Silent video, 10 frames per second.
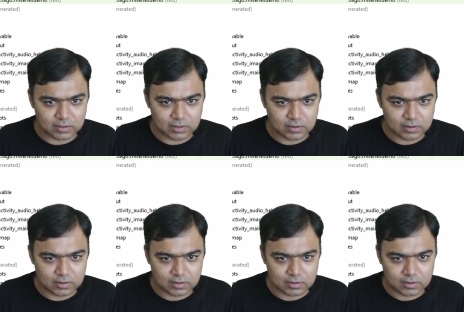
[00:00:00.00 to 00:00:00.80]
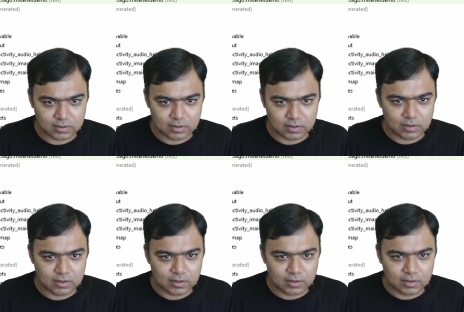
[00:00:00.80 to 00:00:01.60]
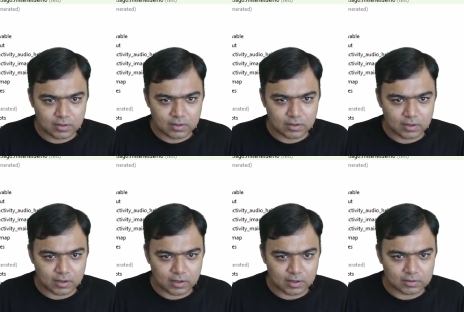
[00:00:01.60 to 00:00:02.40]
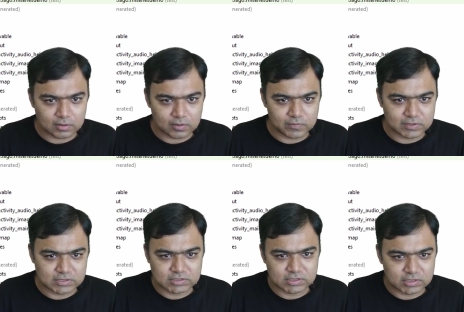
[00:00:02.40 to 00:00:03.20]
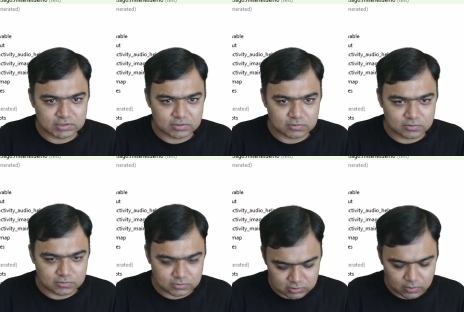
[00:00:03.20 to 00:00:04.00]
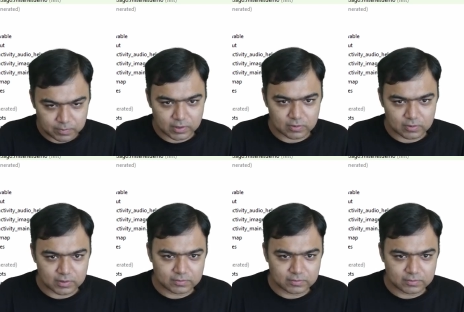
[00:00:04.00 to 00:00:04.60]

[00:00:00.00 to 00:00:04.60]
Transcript: this, and then we'll just change it to stop recording.